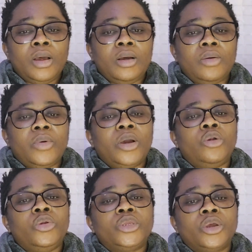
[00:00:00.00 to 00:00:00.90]
I
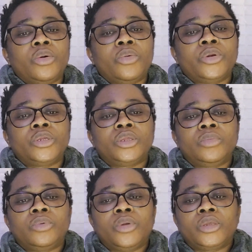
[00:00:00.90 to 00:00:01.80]
always encourage
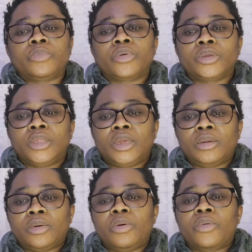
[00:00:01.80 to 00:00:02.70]
them to express
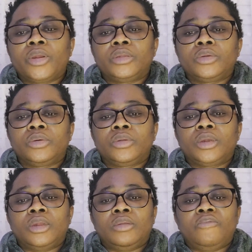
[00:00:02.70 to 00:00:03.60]
their current thoughts
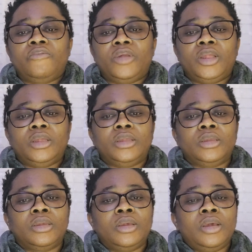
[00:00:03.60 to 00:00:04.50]
and
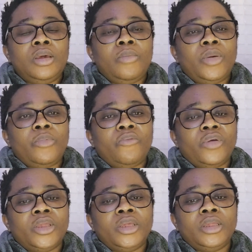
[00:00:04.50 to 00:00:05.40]
feelings by
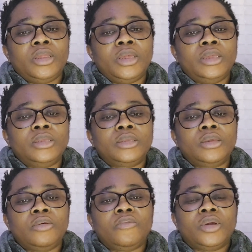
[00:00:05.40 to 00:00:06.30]
providing a
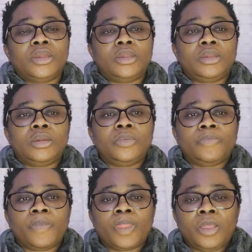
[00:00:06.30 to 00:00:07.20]
safe and
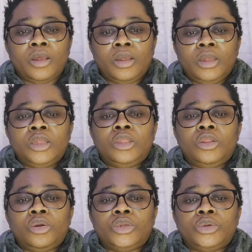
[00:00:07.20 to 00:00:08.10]

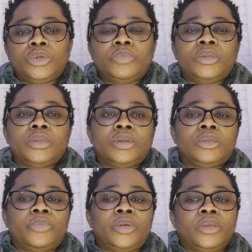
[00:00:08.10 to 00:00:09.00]
non-judgmental
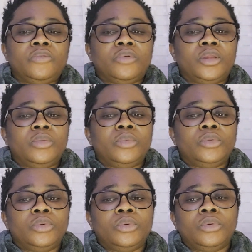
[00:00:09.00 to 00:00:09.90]
space for them
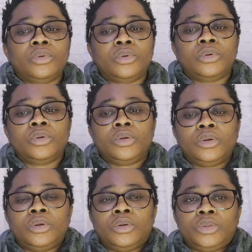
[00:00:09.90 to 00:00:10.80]

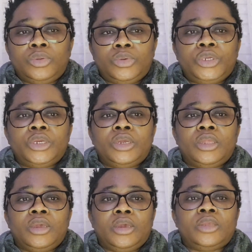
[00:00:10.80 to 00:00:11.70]
to share
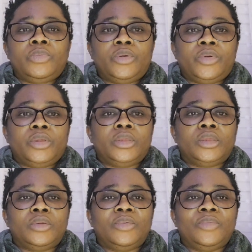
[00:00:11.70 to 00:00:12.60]
their
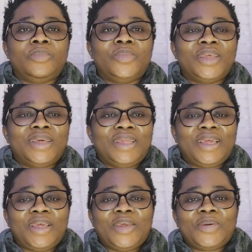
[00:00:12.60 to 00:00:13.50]
experience.
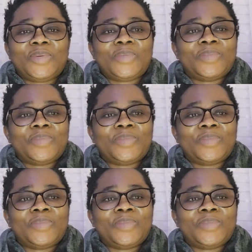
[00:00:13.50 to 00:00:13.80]
Thank you.